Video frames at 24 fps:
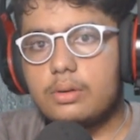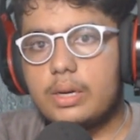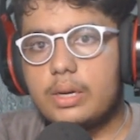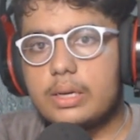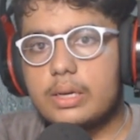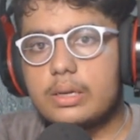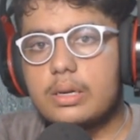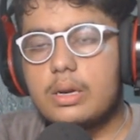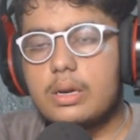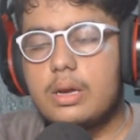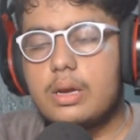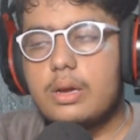
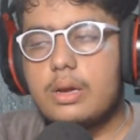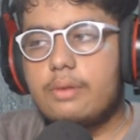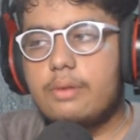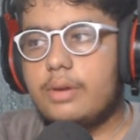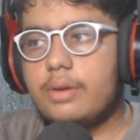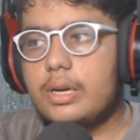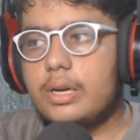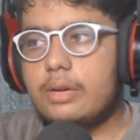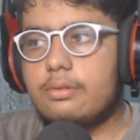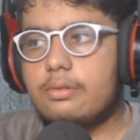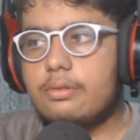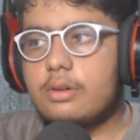Like
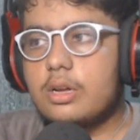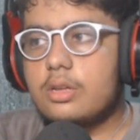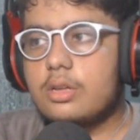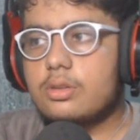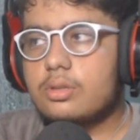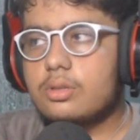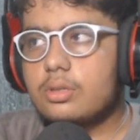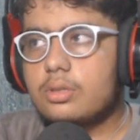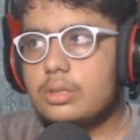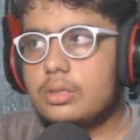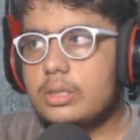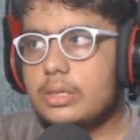whenever I
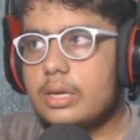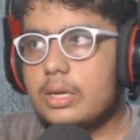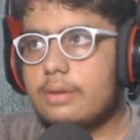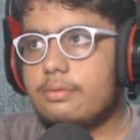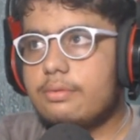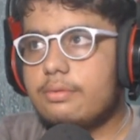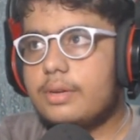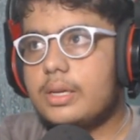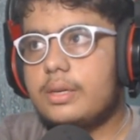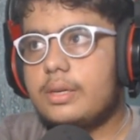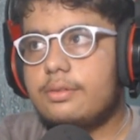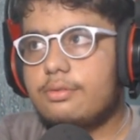used to
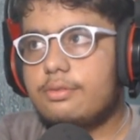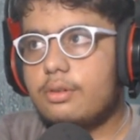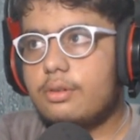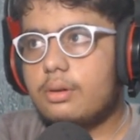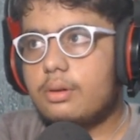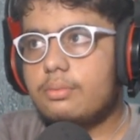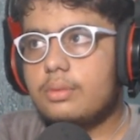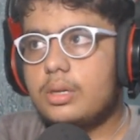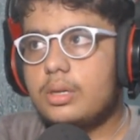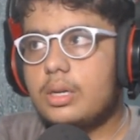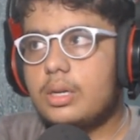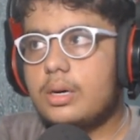derive any
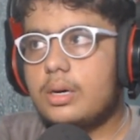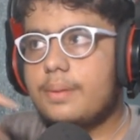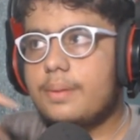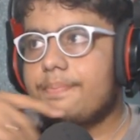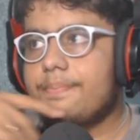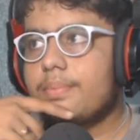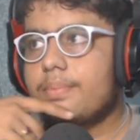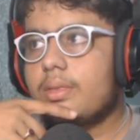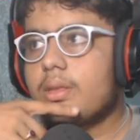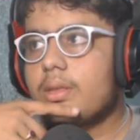formula,